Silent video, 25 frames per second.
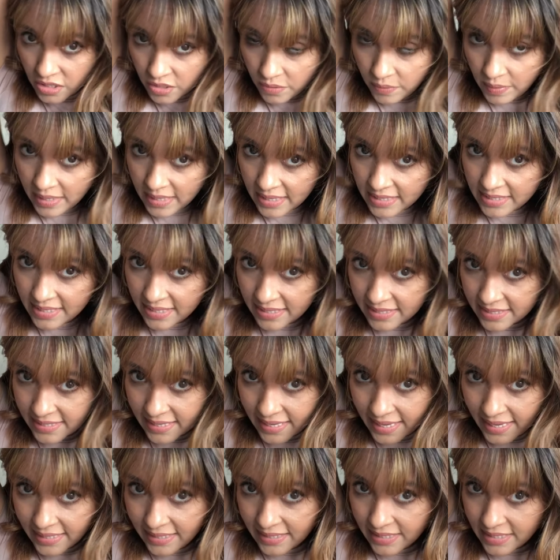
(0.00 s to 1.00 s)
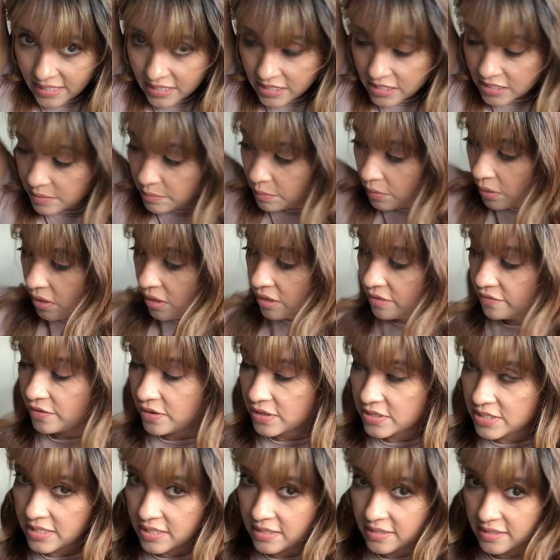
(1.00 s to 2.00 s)
We can take slightly smaller
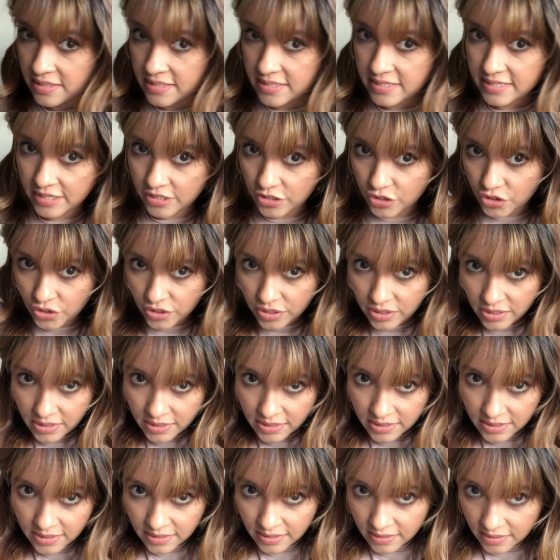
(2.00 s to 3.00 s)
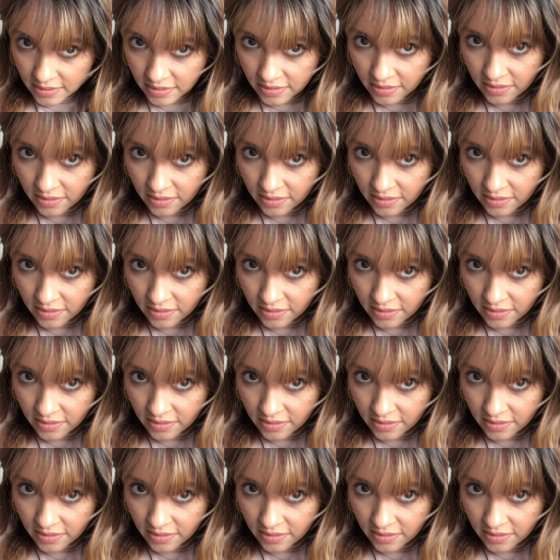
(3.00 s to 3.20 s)
vertical sections